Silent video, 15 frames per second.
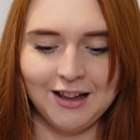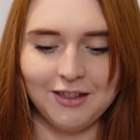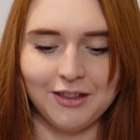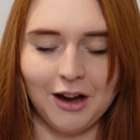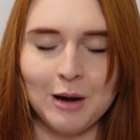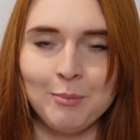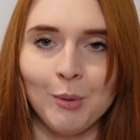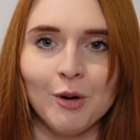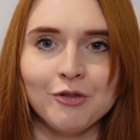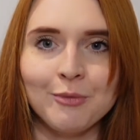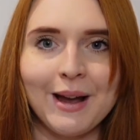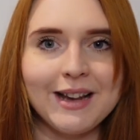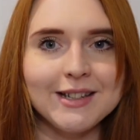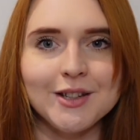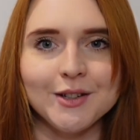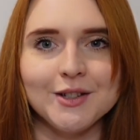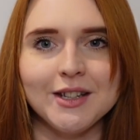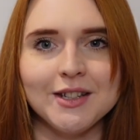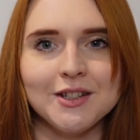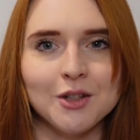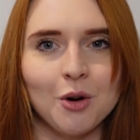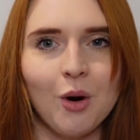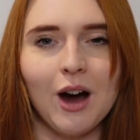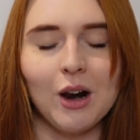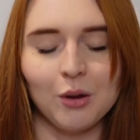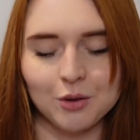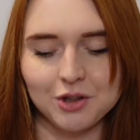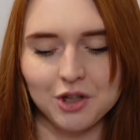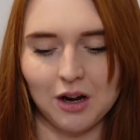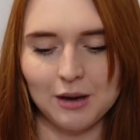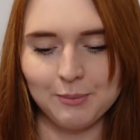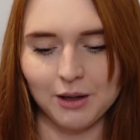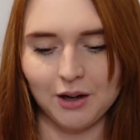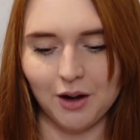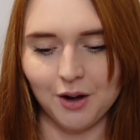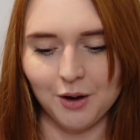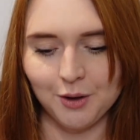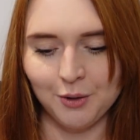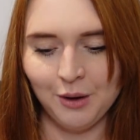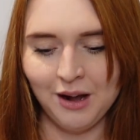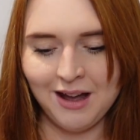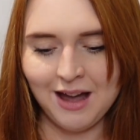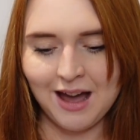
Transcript: that I bought from Hey So Sister quite a long time ago,